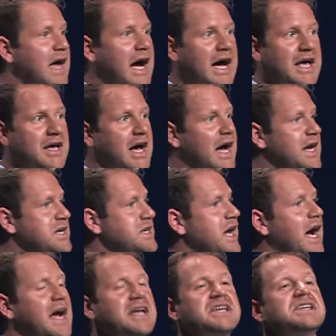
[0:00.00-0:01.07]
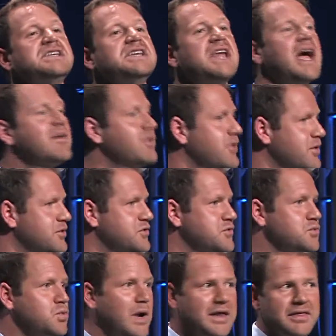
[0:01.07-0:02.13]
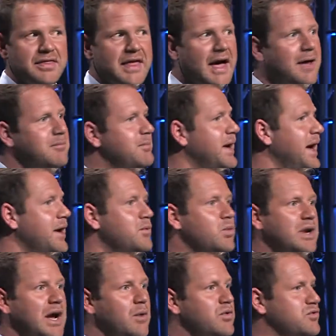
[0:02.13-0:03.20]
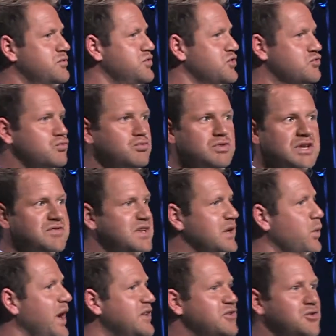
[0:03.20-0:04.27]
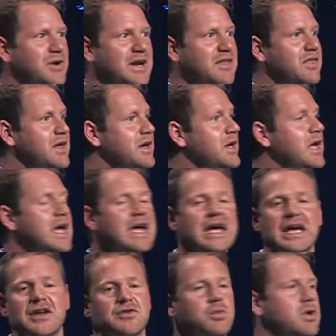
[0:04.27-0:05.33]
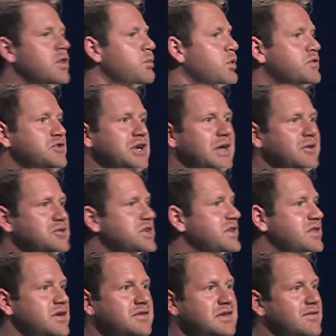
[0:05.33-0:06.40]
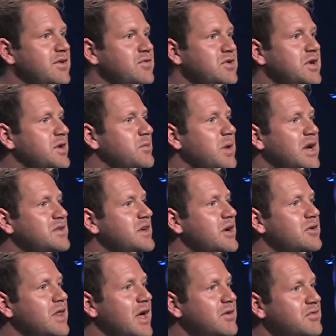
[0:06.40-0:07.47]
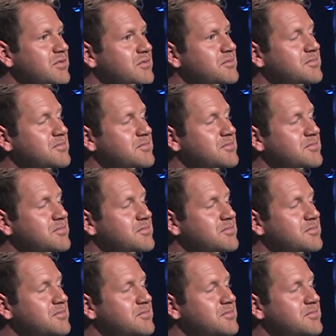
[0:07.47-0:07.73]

I never sweat that bad when I was just lifting weights or anything. It is one of the most challenging things I've ever done in my entire life.